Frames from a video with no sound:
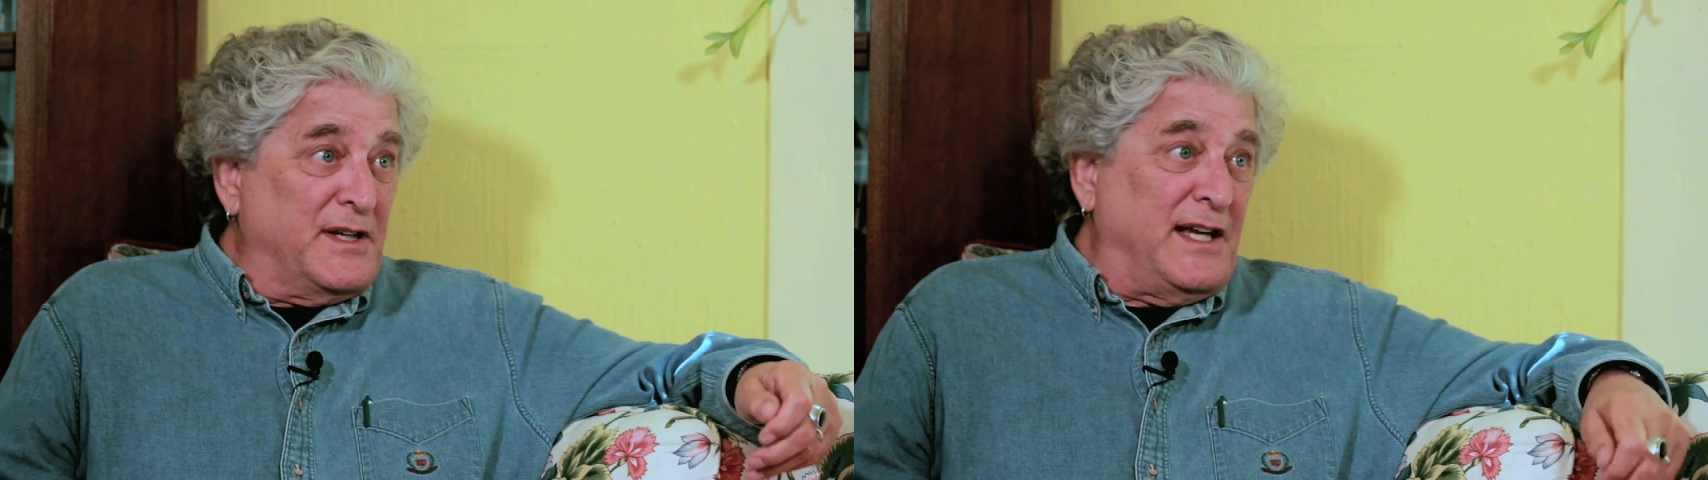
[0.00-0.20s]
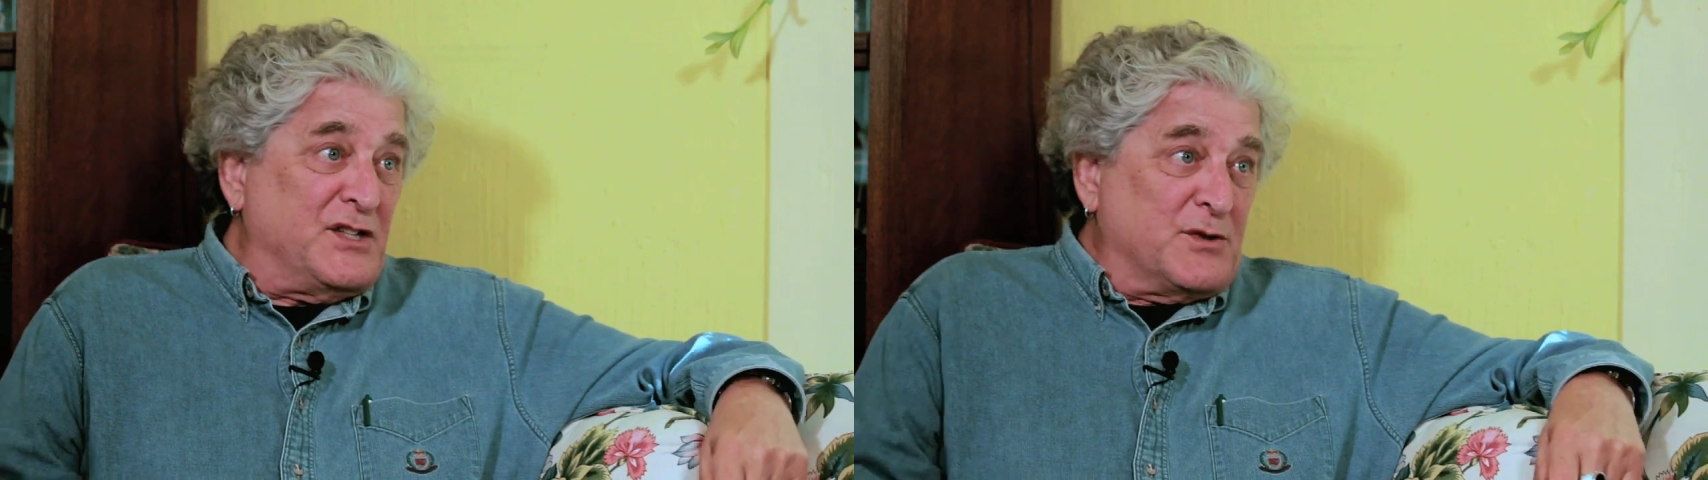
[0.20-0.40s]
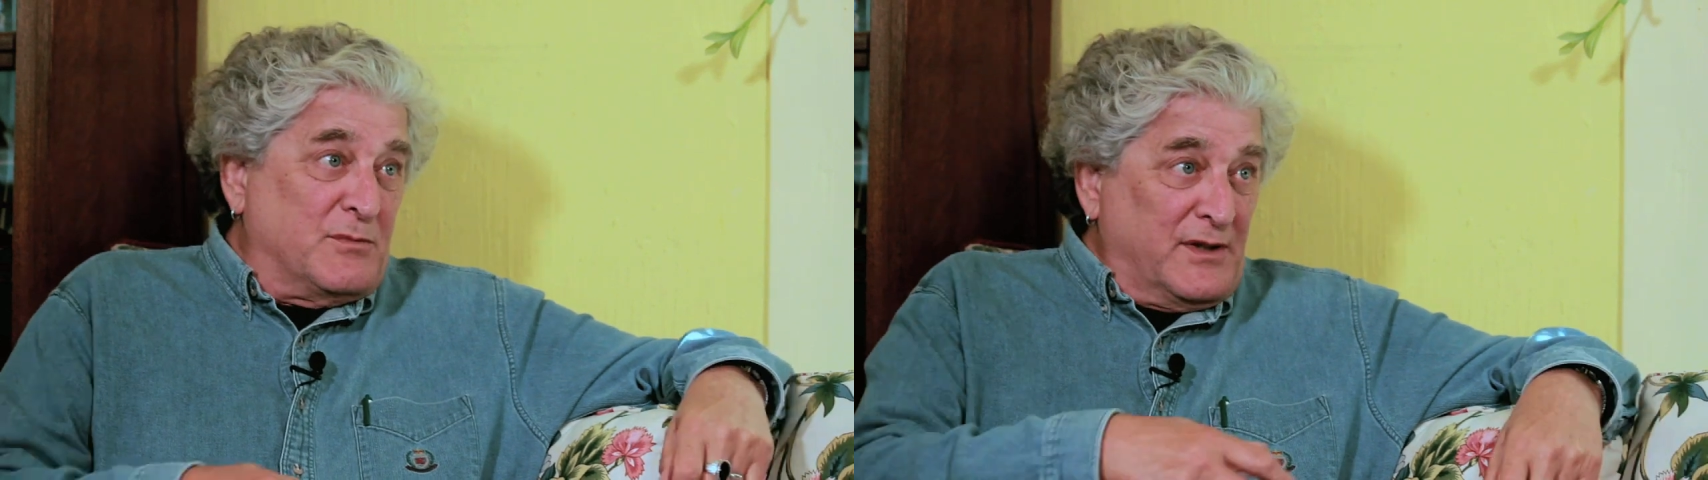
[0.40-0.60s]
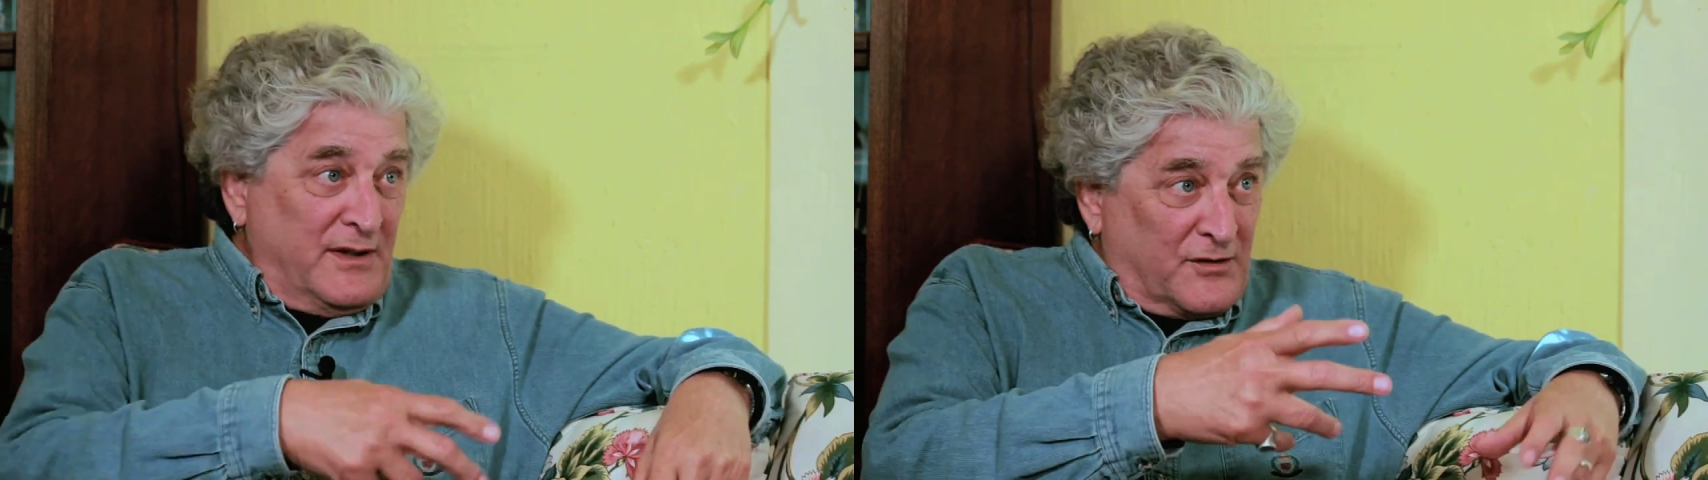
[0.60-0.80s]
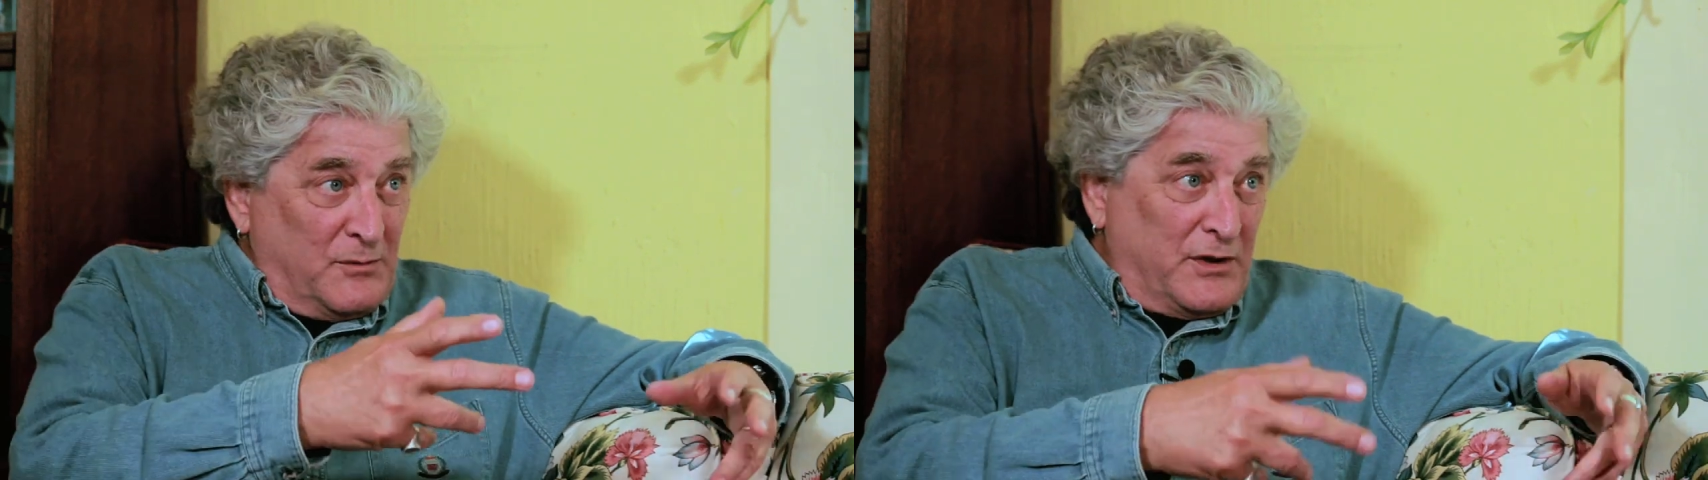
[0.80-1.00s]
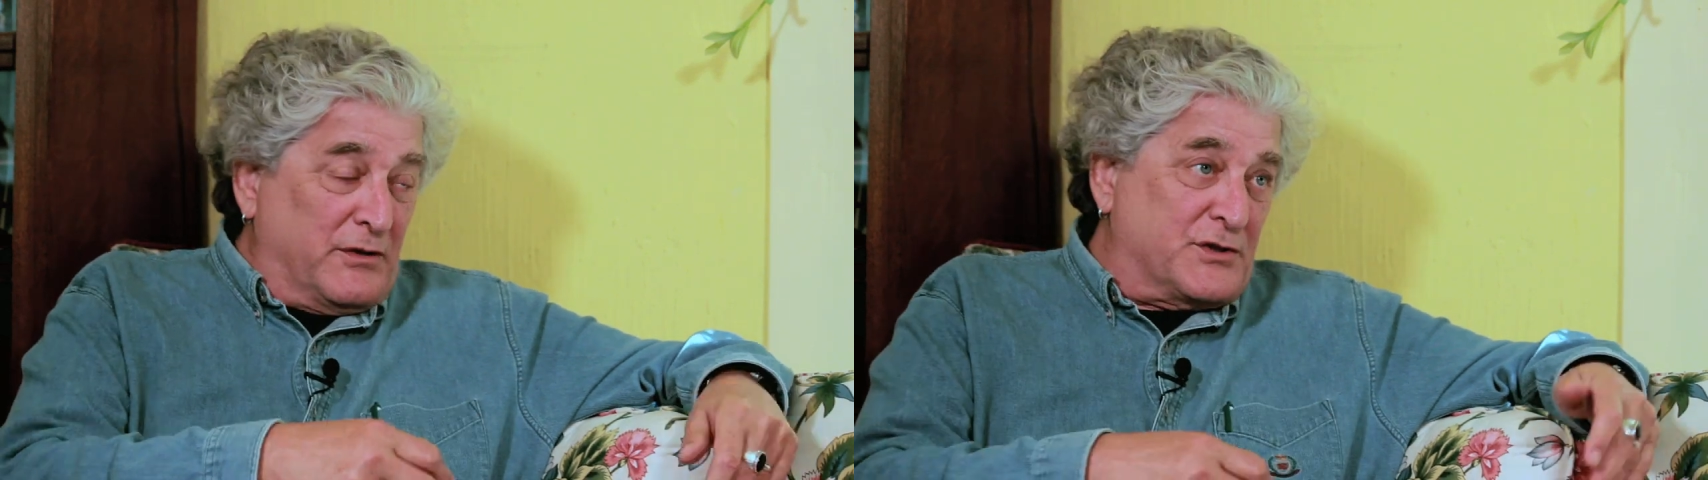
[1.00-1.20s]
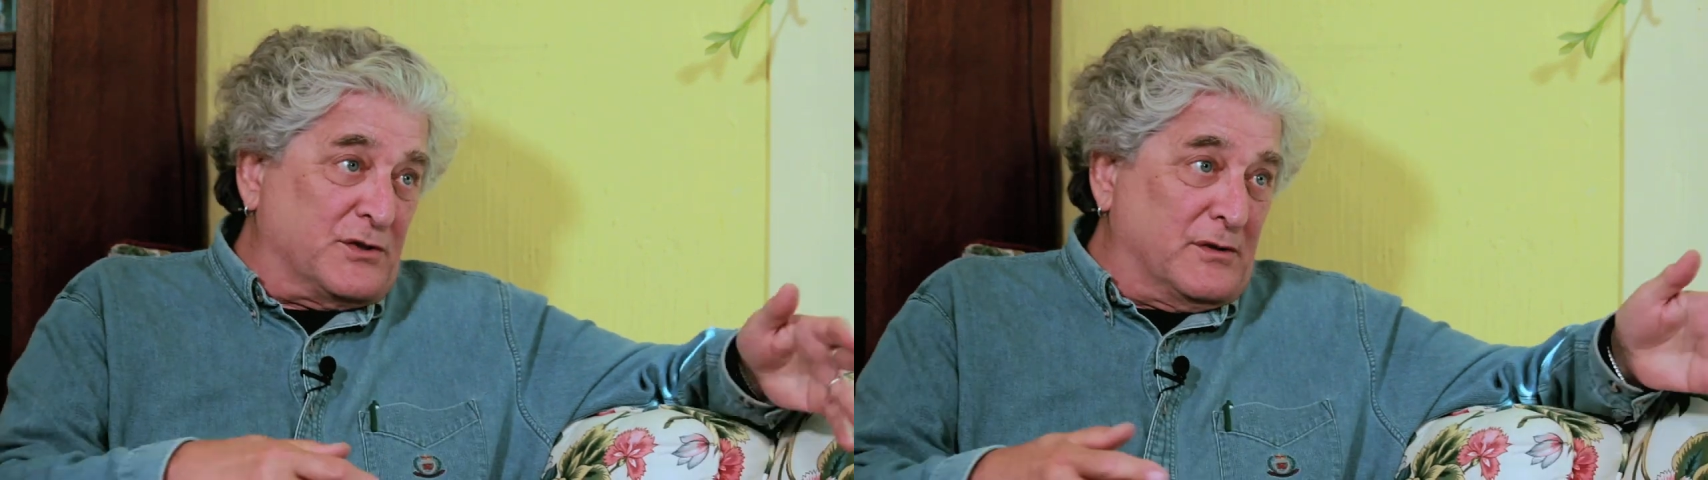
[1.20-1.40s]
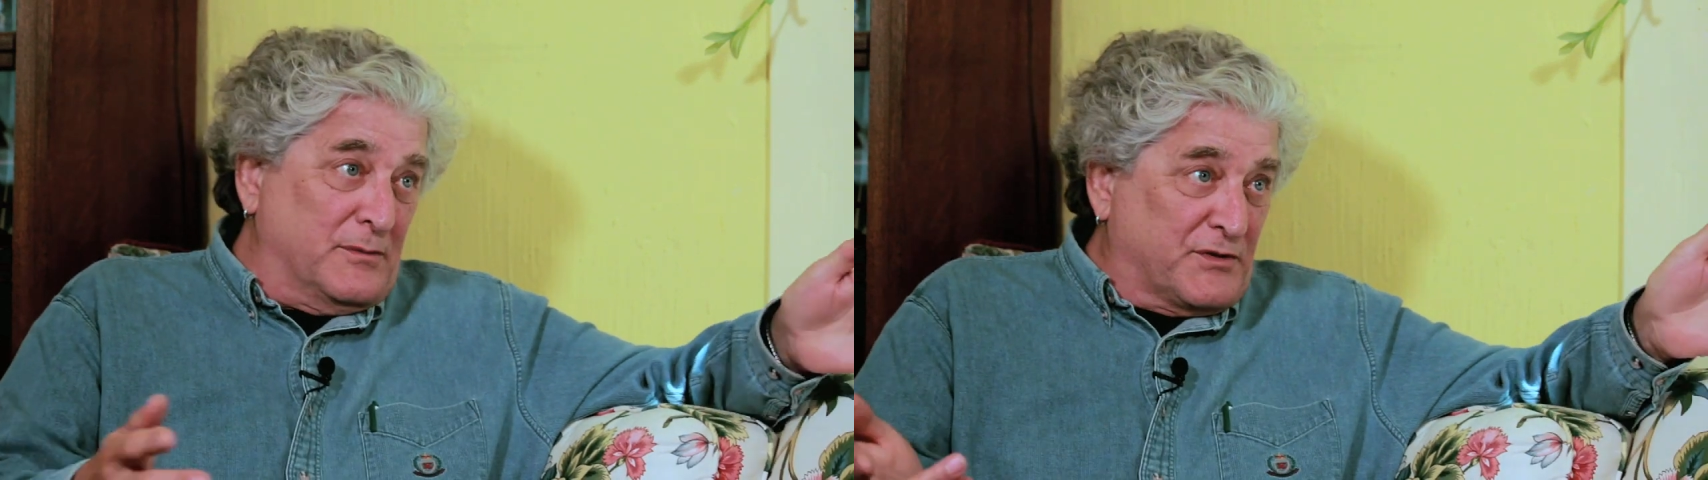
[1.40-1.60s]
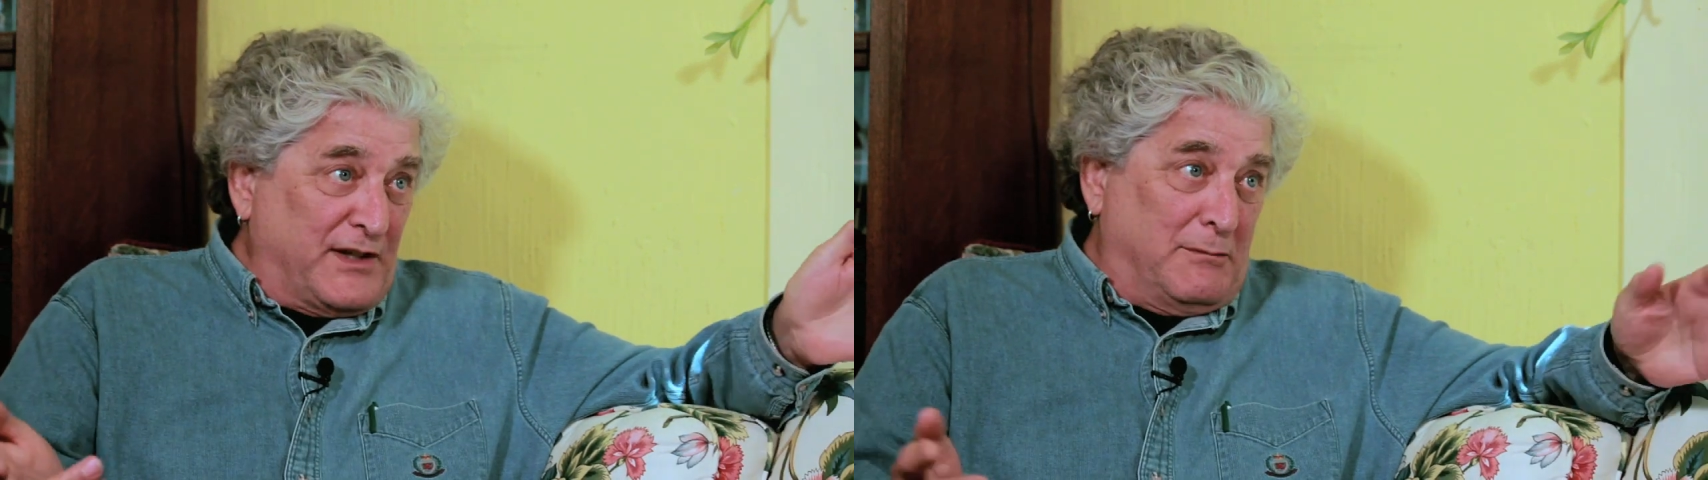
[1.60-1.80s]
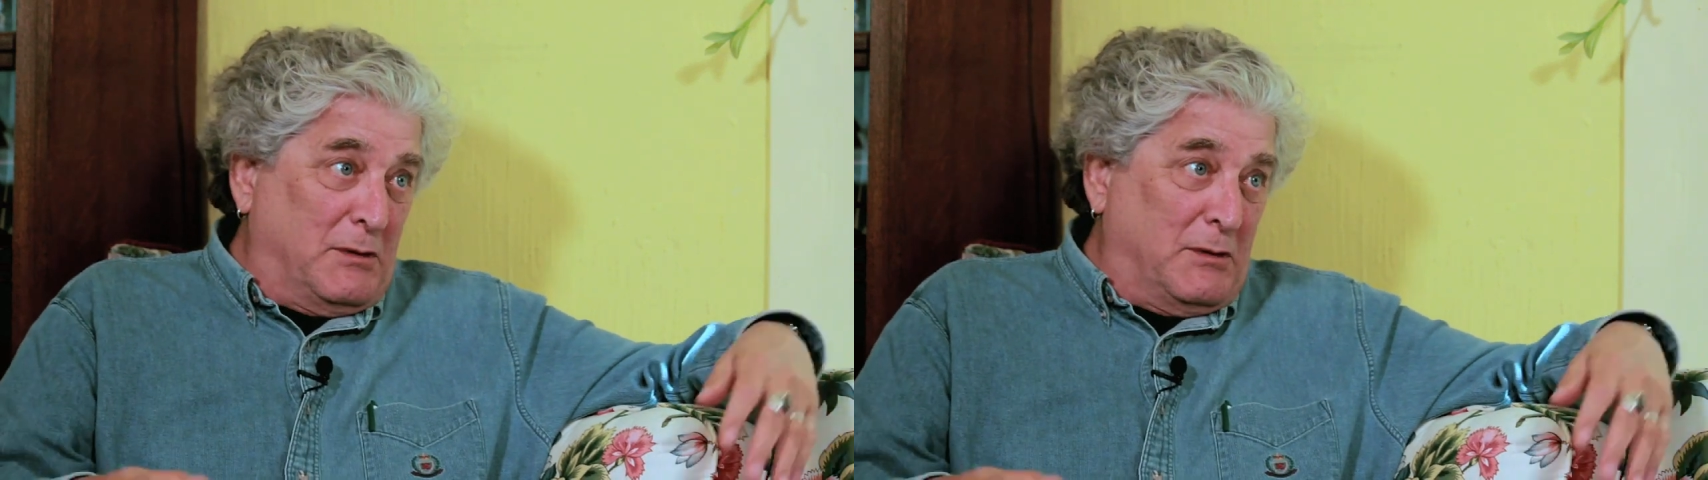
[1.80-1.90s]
tried to engage them and get some literature,